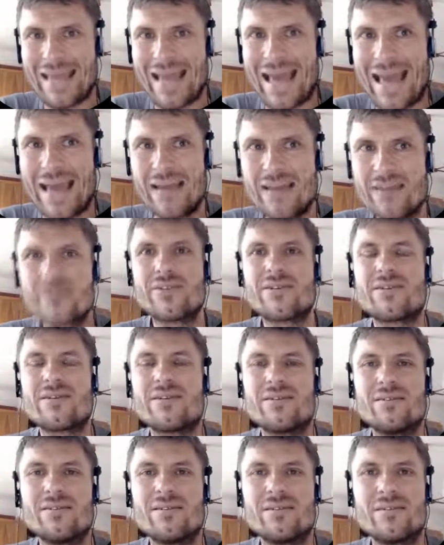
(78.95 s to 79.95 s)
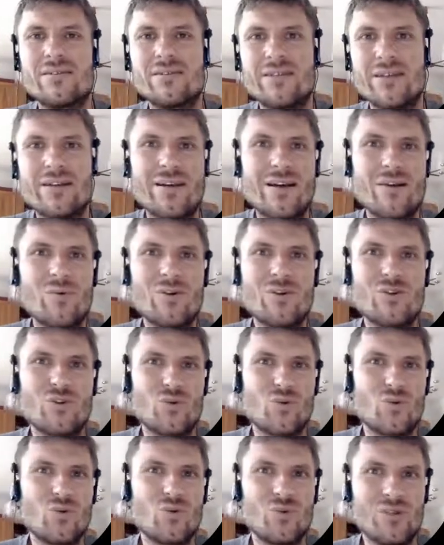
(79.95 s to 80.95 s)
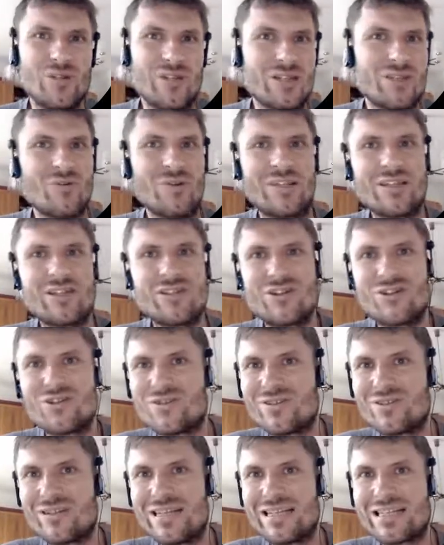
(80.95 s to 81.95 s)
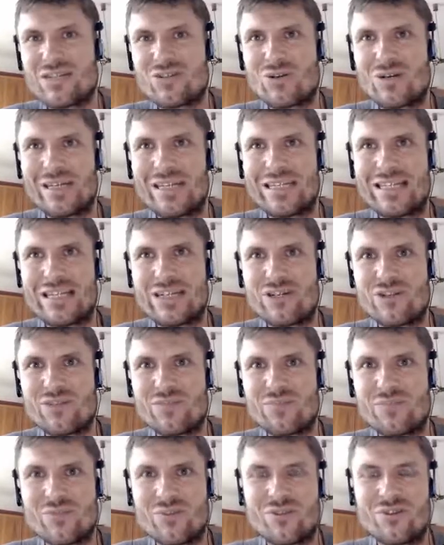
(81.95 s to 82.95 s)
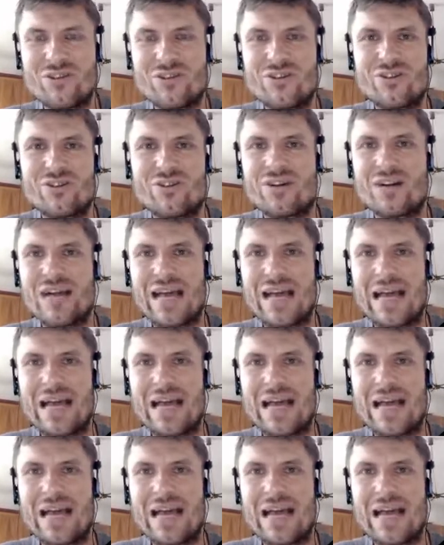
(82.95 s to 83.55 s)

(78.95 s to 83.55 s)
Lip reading: and then I will show you the discretization procedure